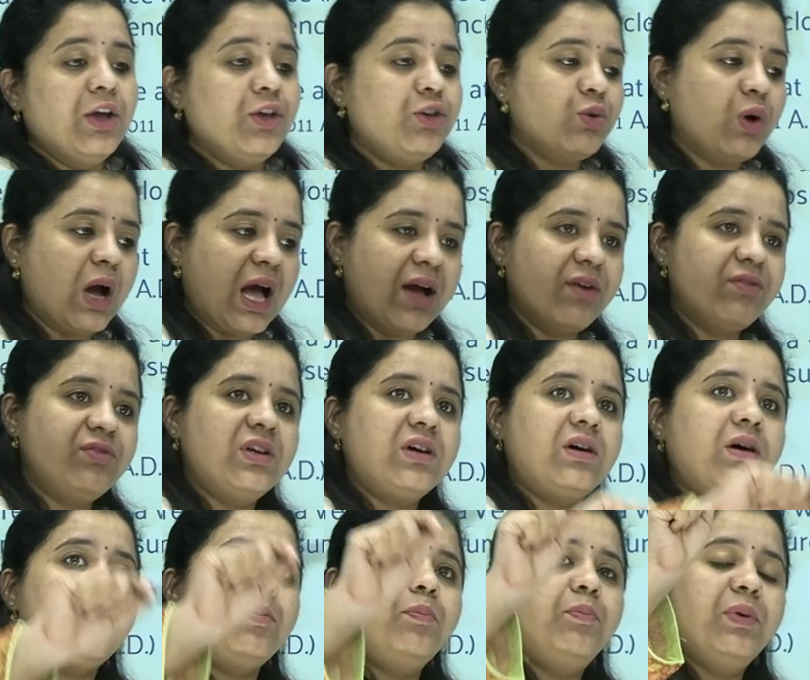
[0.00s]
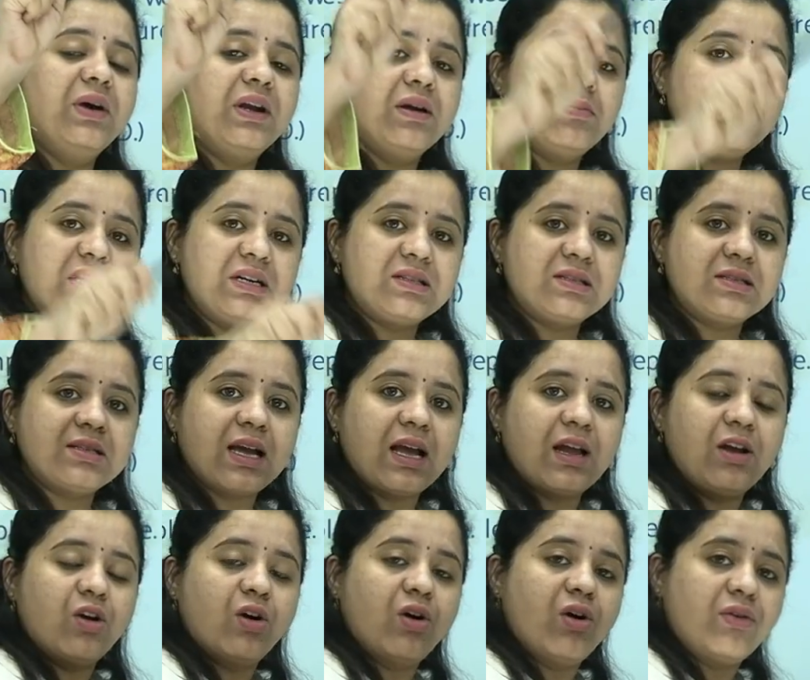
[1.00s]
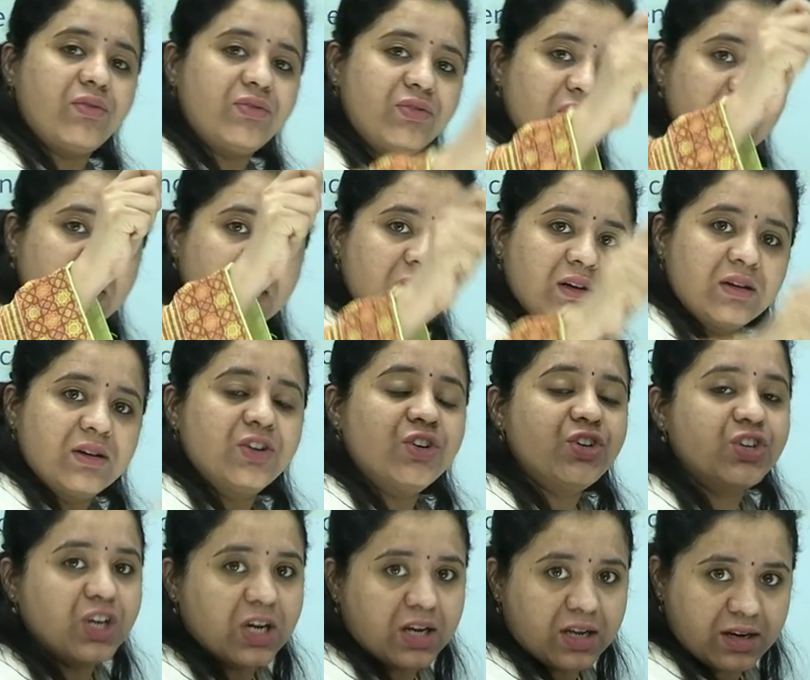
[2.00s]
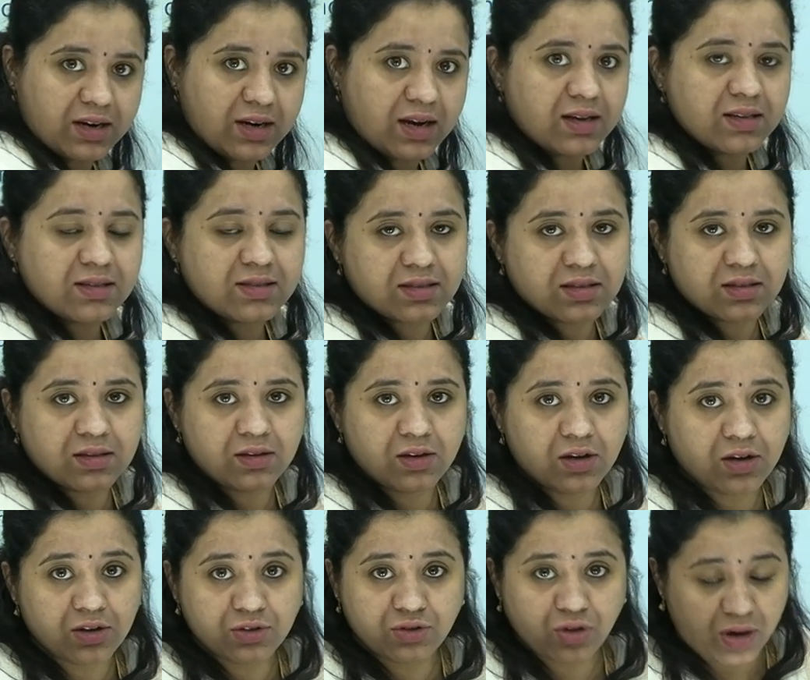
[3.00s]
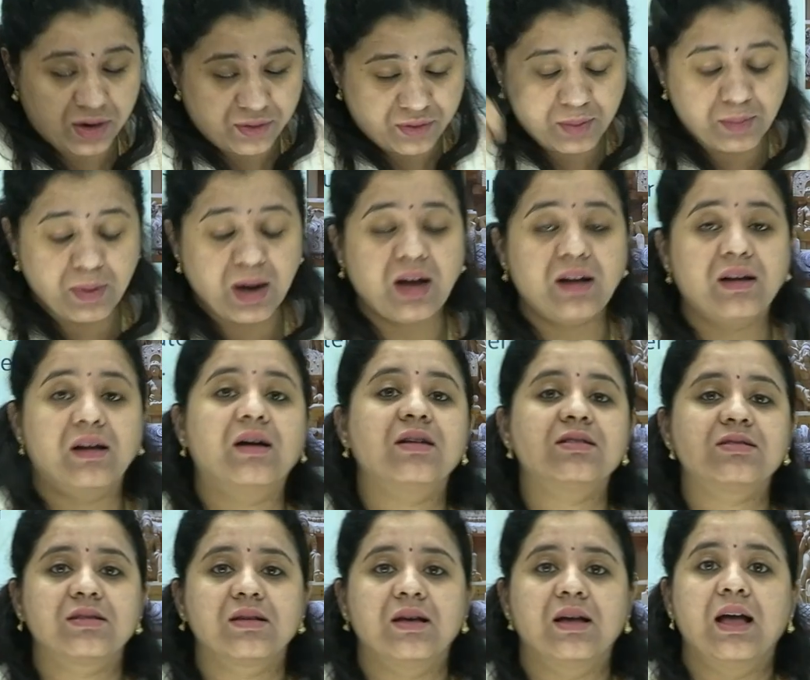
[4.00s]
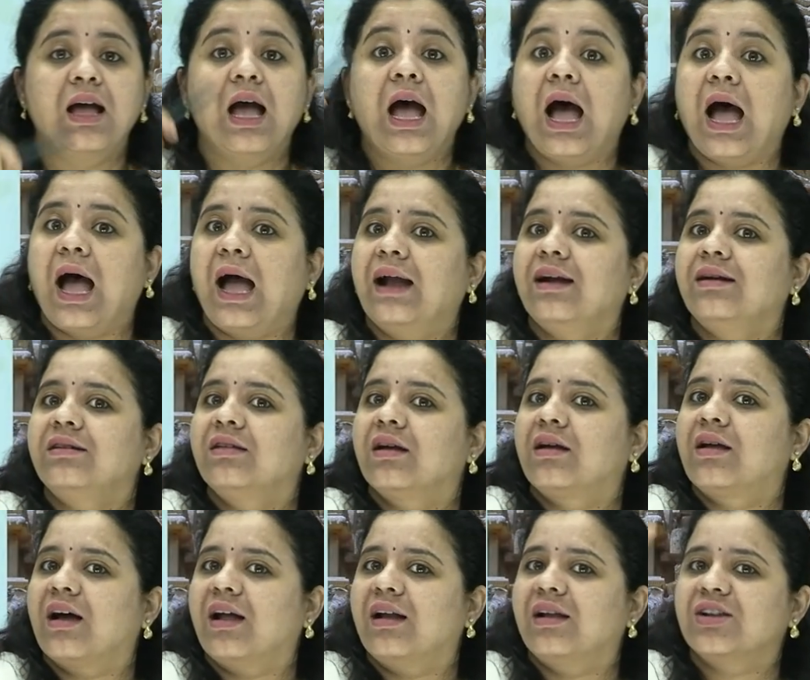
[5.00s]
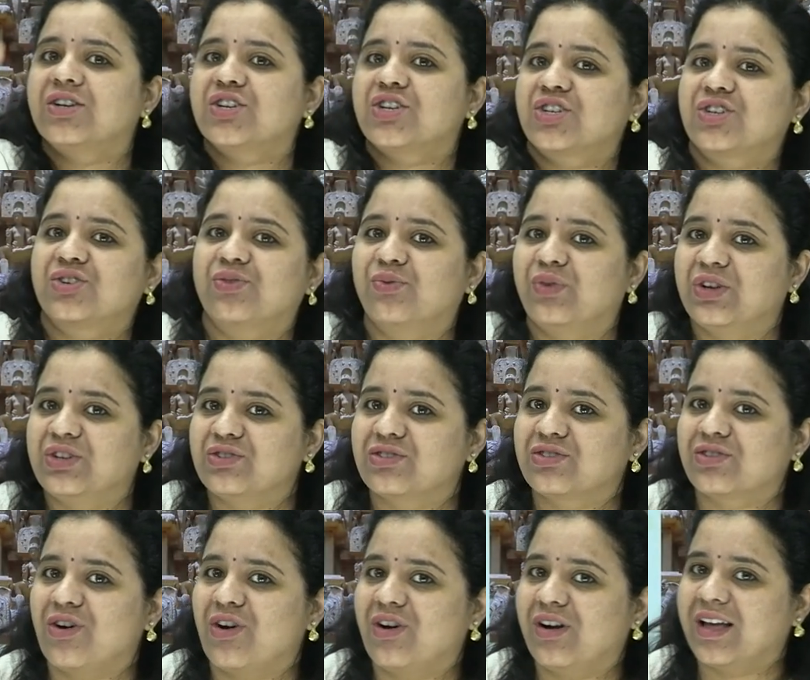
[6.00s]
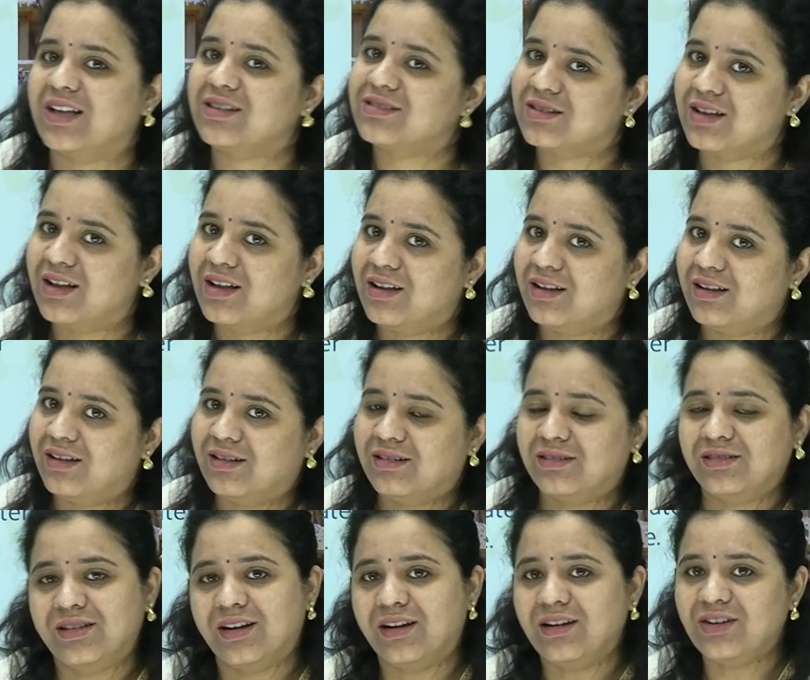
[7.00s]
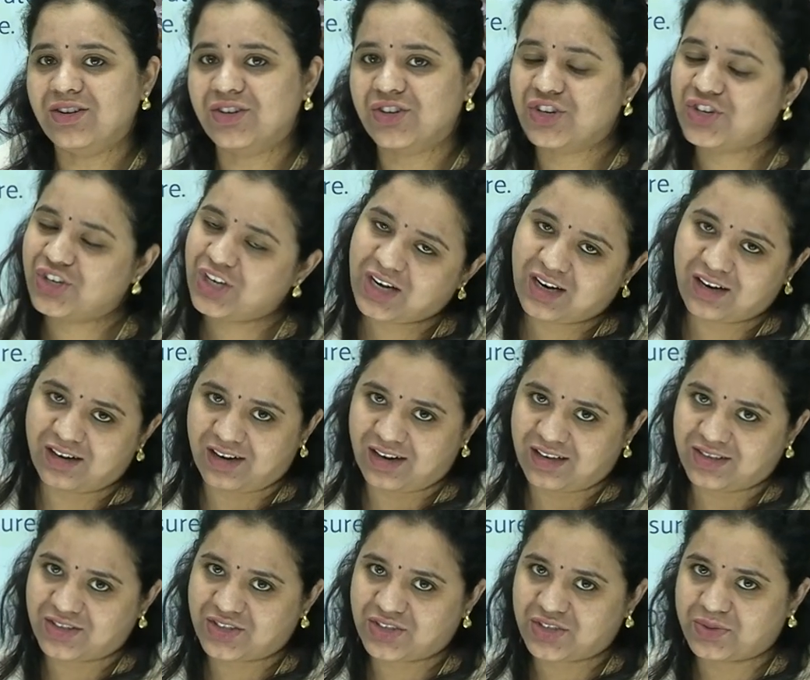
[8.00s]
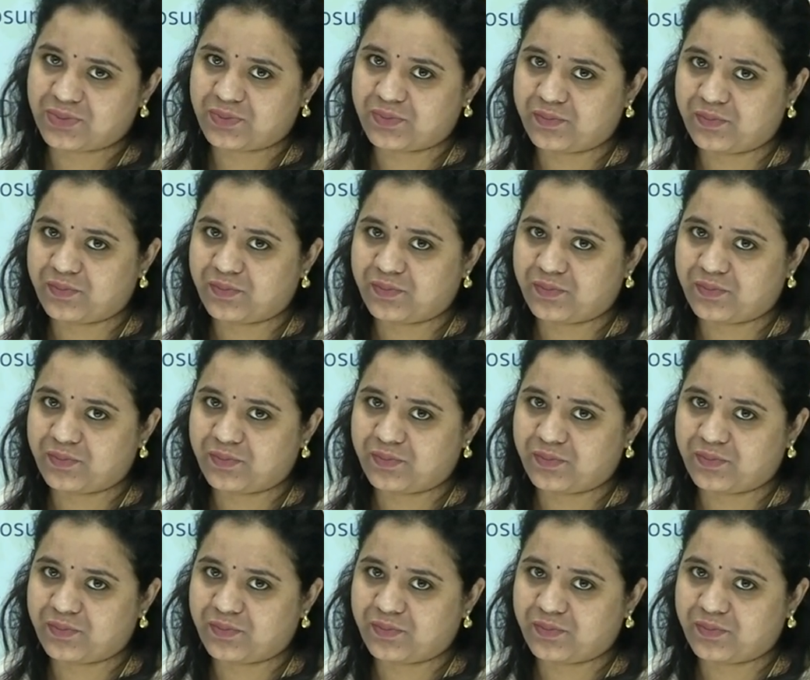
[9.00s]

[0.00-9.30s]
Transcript: You have the pyramid style of Shikaras. Vimanas and the Kalash, which is called as the Shikaras,